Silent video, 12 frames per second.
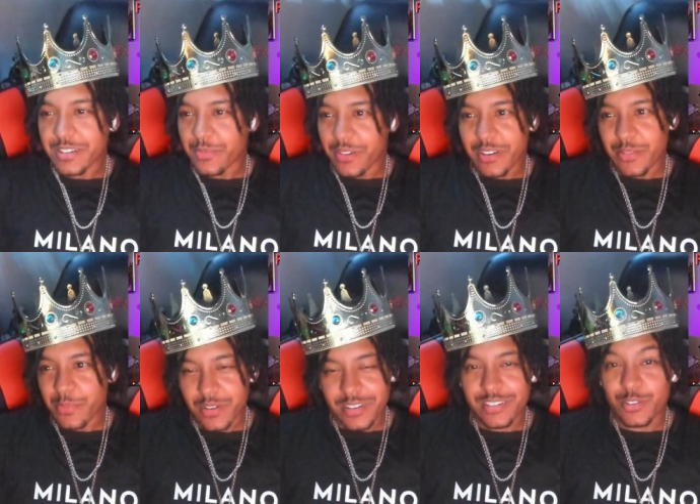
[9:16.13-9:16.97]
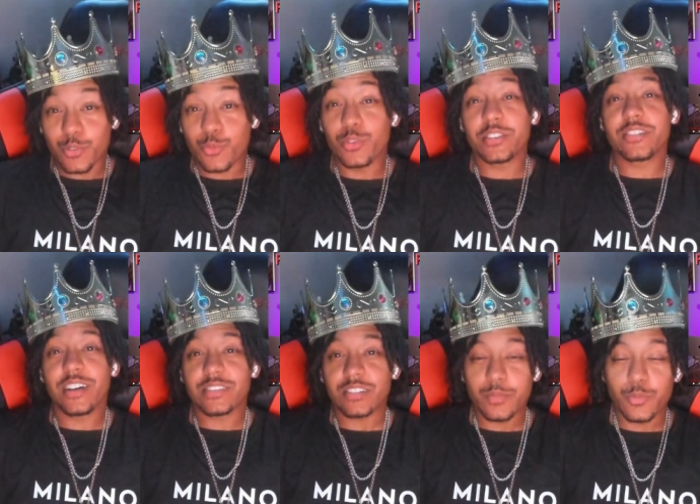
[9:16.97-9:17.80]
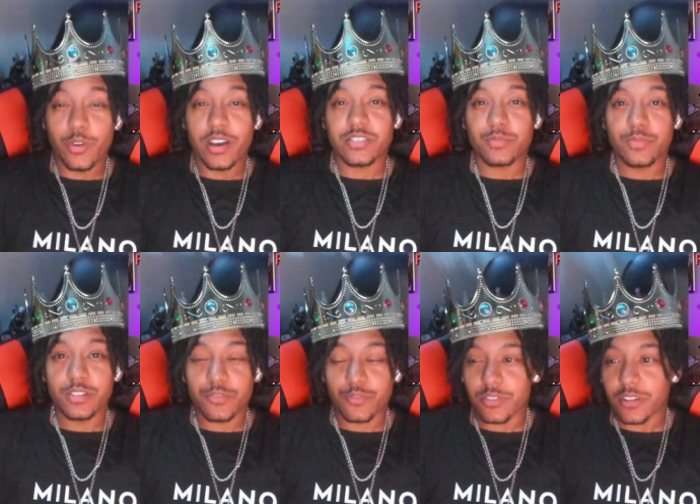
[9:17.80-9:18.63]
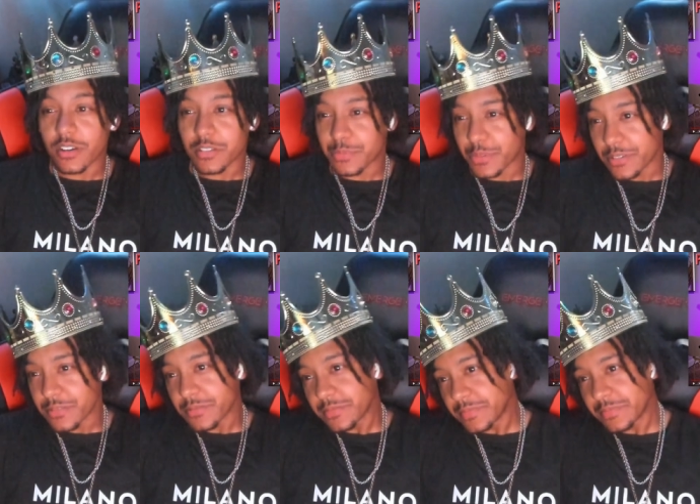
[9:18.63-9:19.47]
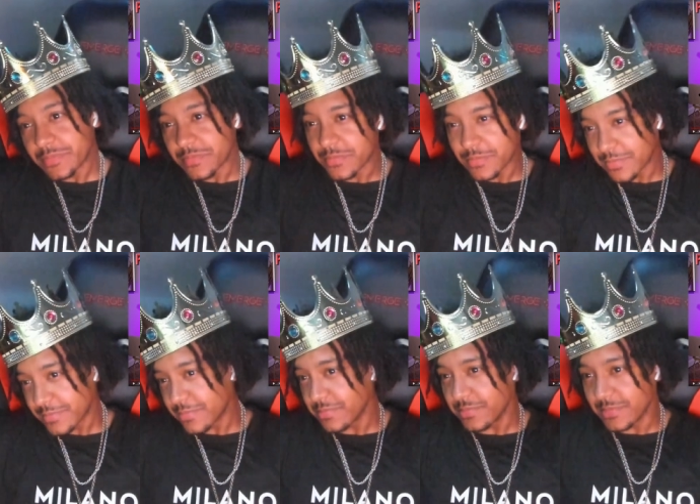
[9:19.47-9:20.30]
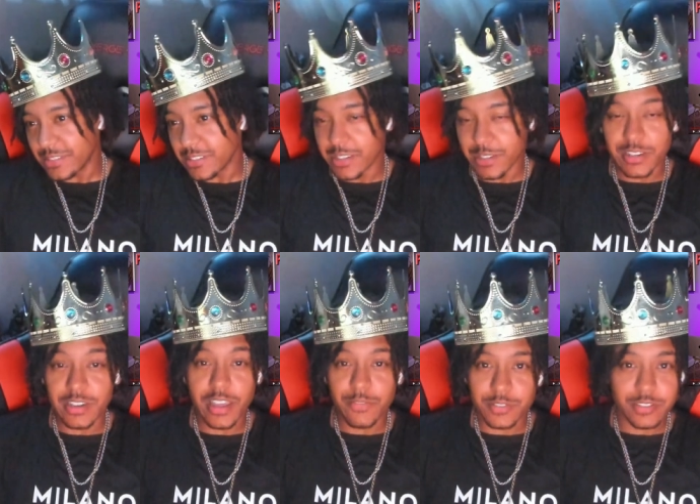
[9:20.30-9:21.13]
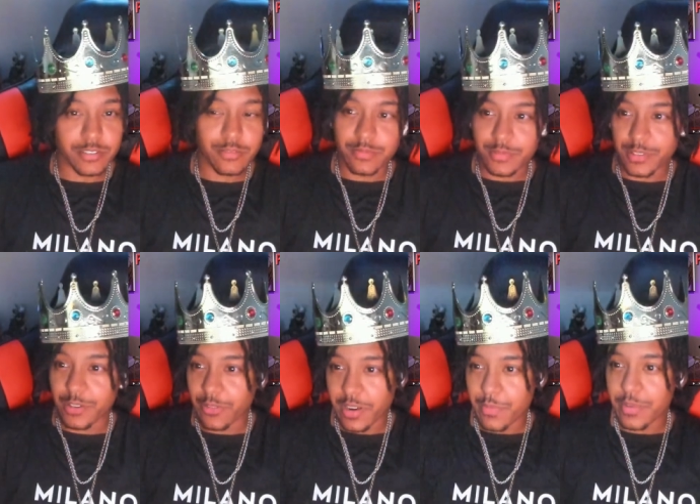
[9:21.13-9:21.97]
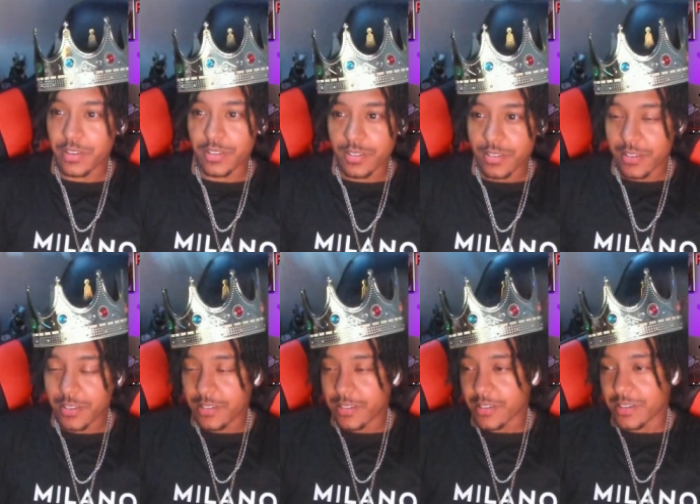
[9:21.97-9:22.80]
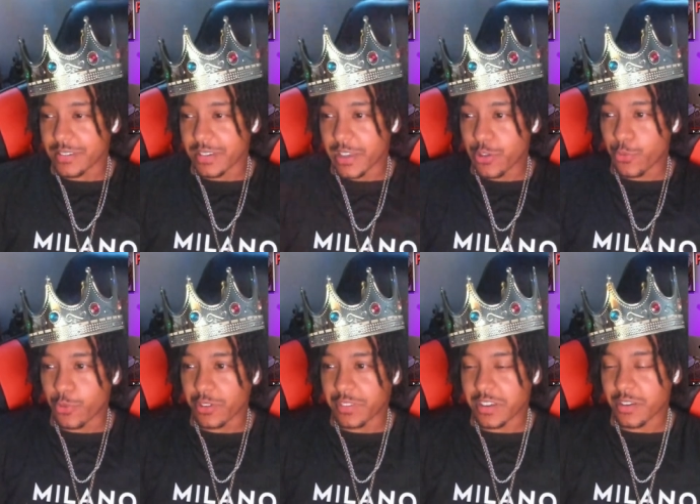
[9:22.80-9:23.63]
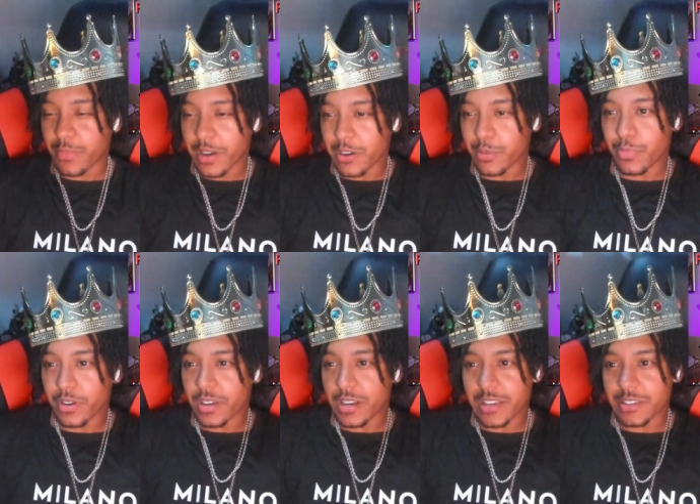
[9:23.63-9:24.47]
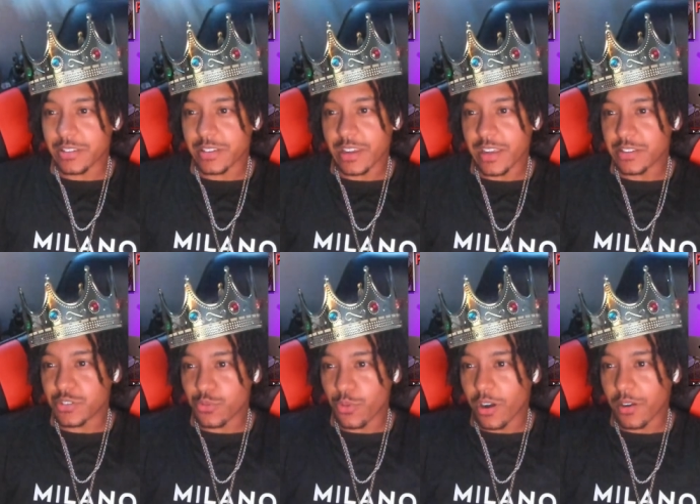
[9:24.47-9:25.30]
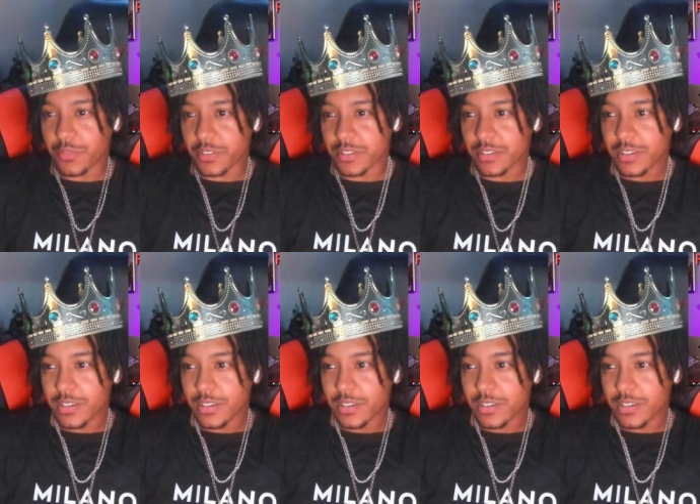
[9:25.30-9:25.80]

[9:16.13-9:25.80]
come on, bro. When's the last time you asked some nigga for a dollar, bro? And he gave it to you. You know what I mean? It's like, you really think about it, bruh, it ain't too often.